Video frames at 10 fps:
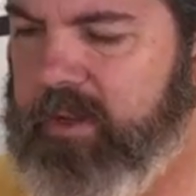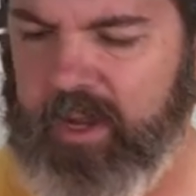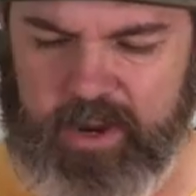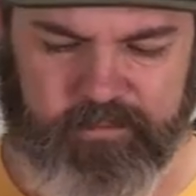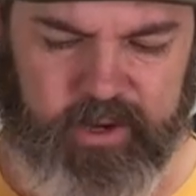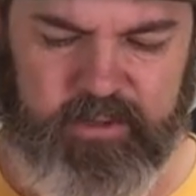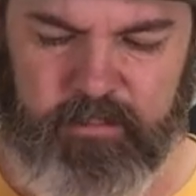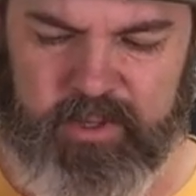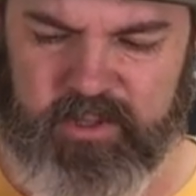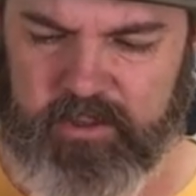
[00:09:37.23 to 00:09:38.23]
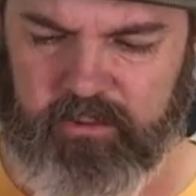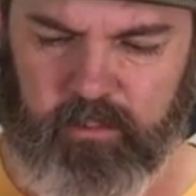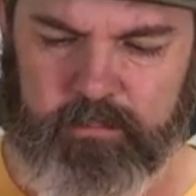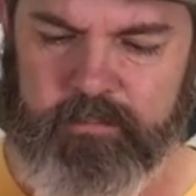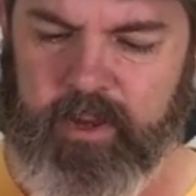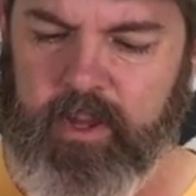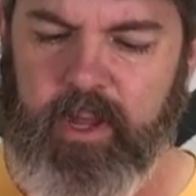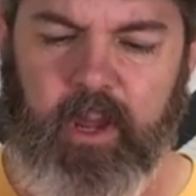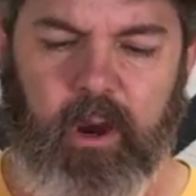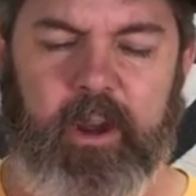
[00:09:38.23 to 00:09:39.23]
I forgot to mention this one.
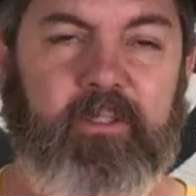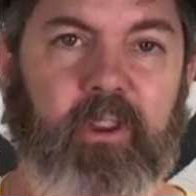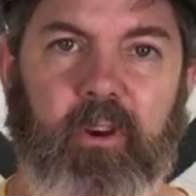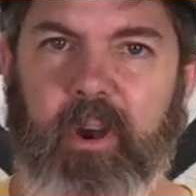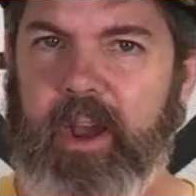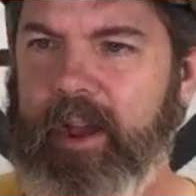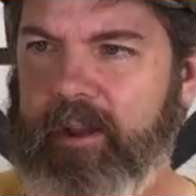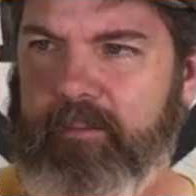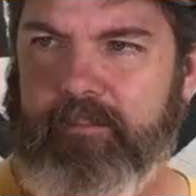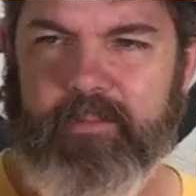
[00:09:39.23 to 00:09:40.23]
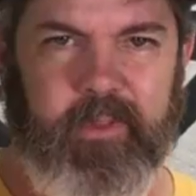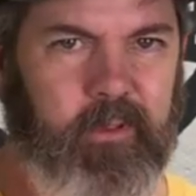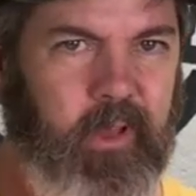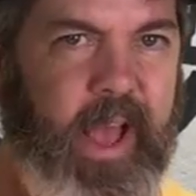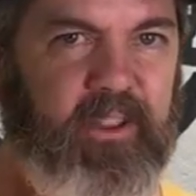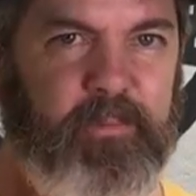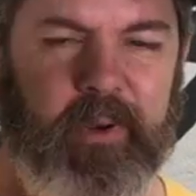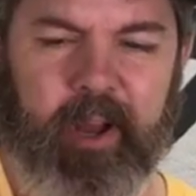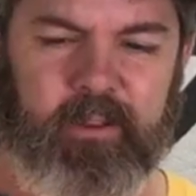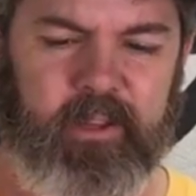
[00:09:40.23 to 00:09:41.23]
Alright, so last
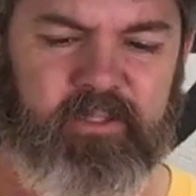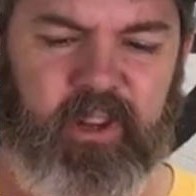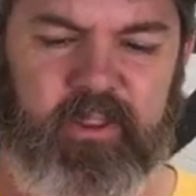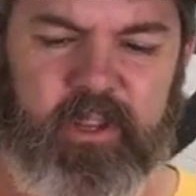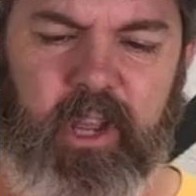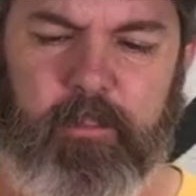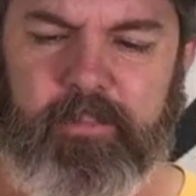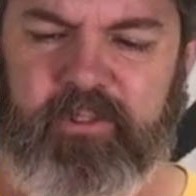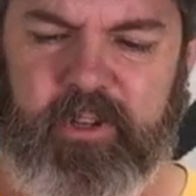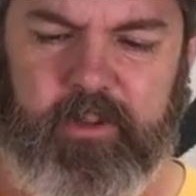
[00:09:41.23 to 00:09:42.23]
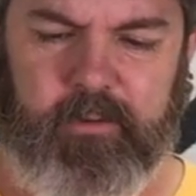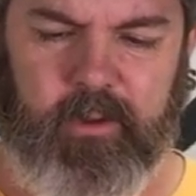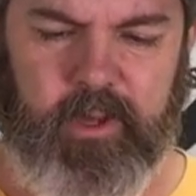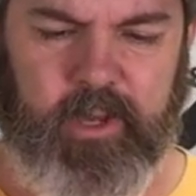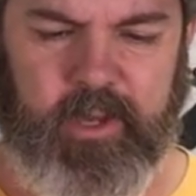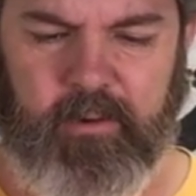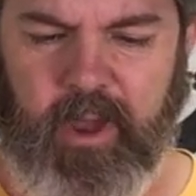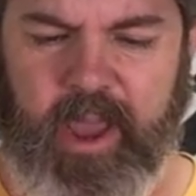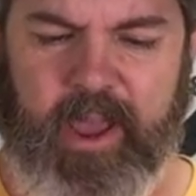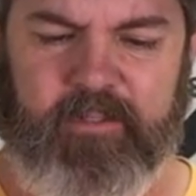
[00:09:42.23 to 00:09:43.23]
but not least on the cups,
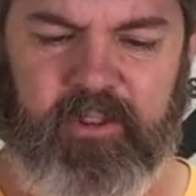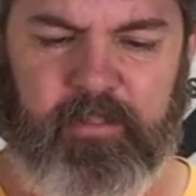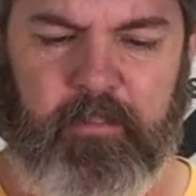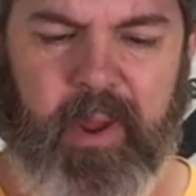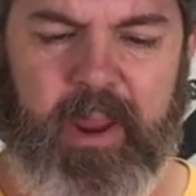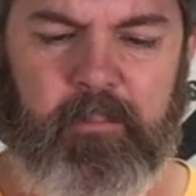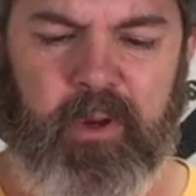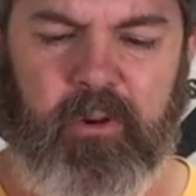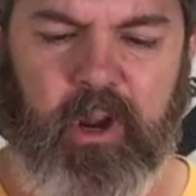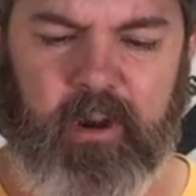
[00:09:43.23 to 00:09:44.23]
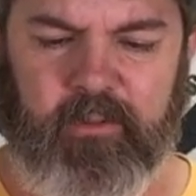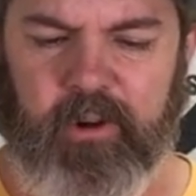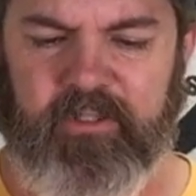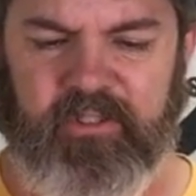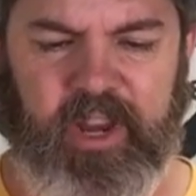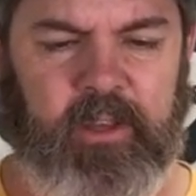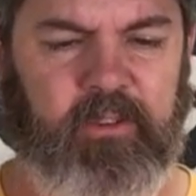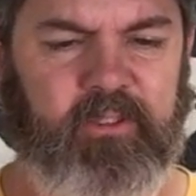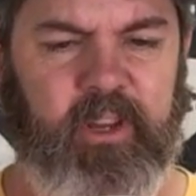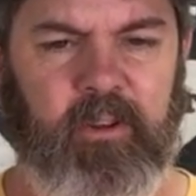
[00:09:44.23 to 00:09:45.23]
I have this bamboo covered
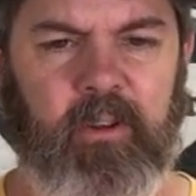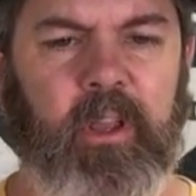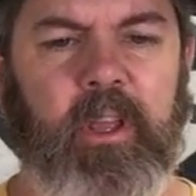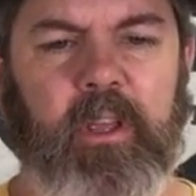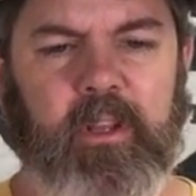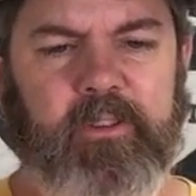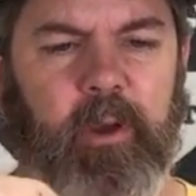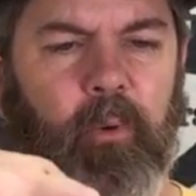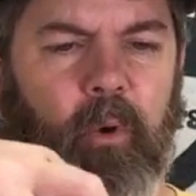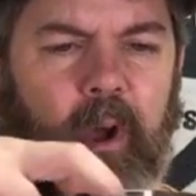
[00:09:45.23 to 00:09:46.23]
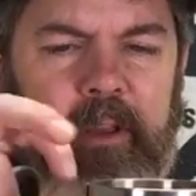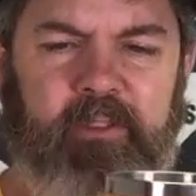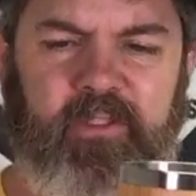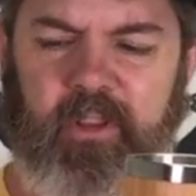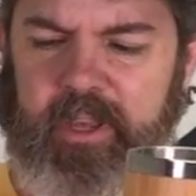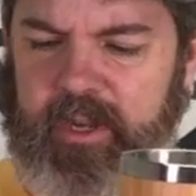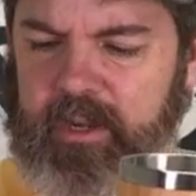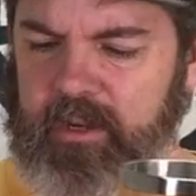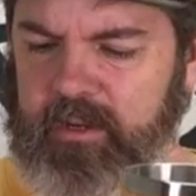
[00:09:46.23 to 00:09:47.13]
stainless steel double wall insulated